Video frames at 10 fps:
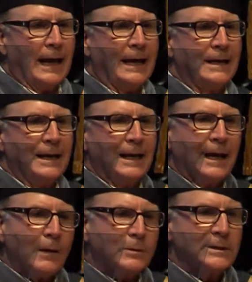And
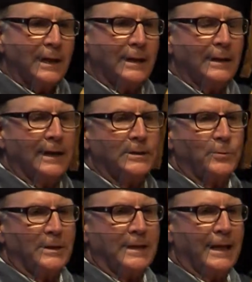it was like a light
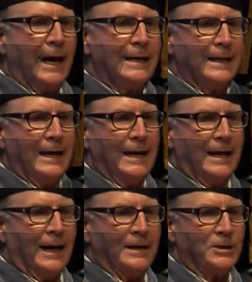switch. That
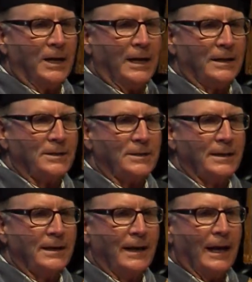day, I changed,
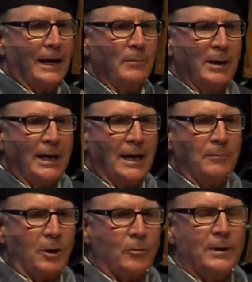and I
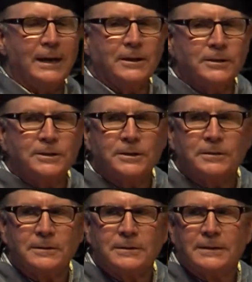became a really good
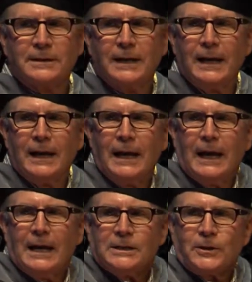student.
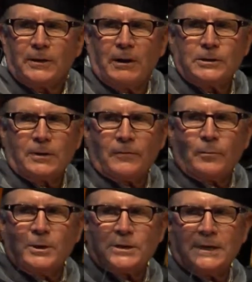So I graduated
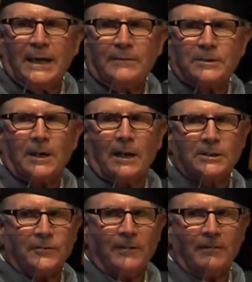from UC Davis
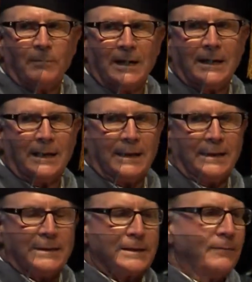College of Vet Med in
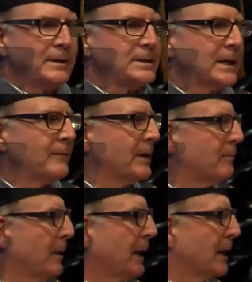
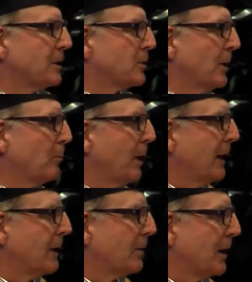1977, and I joined
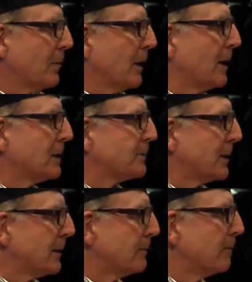Pioneer Equine
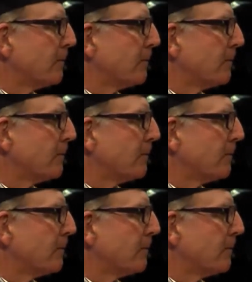Hospital.